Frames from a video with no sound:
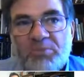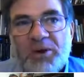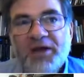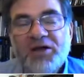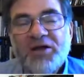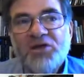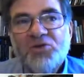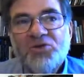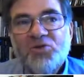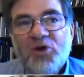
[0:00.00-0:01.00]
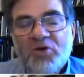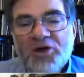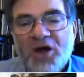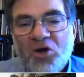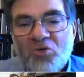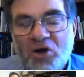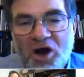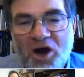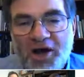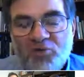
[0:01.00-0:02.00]
but where we go
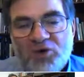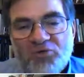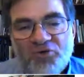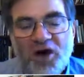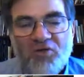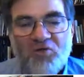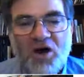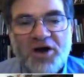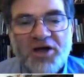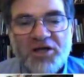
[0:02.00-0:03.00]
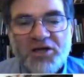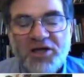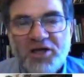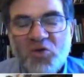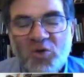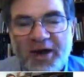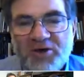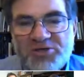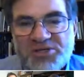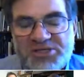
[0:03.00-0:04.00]
wrong and where we've gone wrong in, in
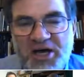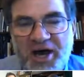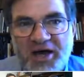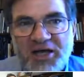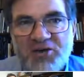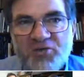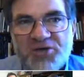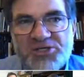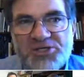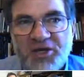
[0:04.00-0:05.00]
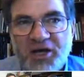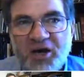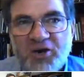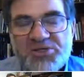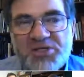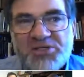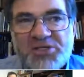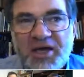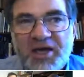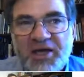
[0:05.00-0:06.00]
Quaker society in recent years
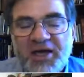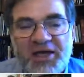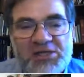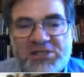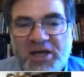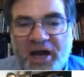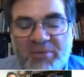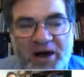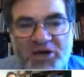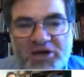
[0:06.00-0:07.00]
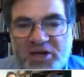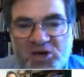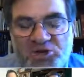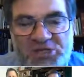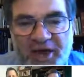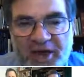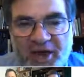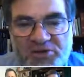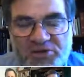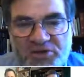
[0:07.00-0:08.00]
is it's not about a nose
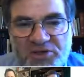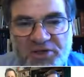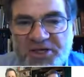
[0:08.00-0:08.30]
count.